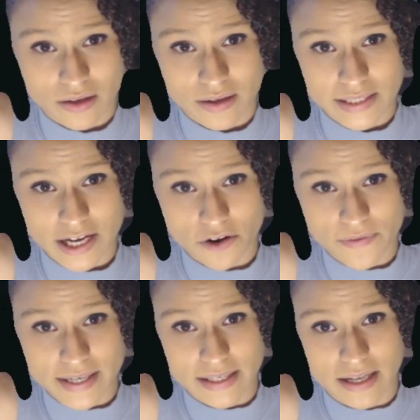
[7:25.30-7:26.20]

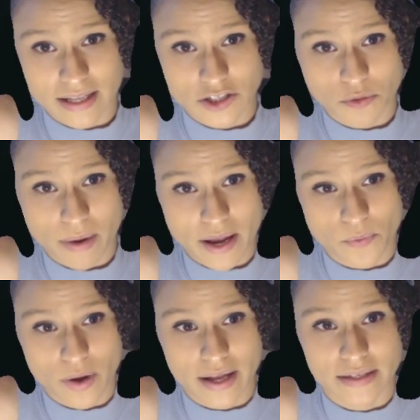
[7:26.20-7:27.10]
Sacrifice it unless you pay
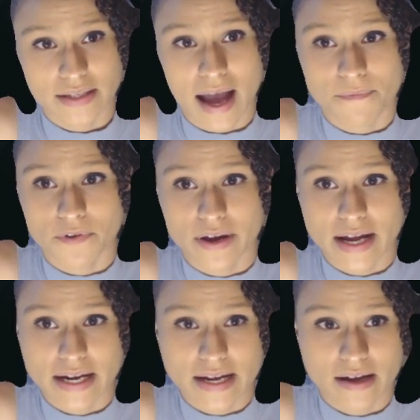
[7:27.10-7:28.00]
1. Tap for
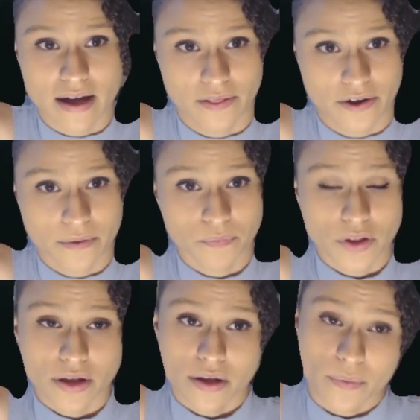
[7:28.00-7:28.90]
any color.
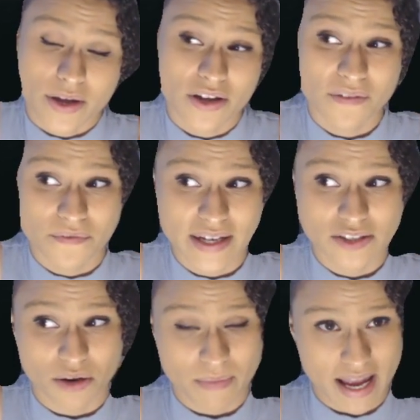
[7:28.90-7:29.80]
We could fix
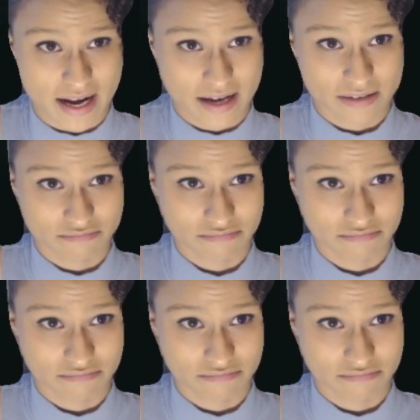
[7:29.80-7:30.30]
our mana.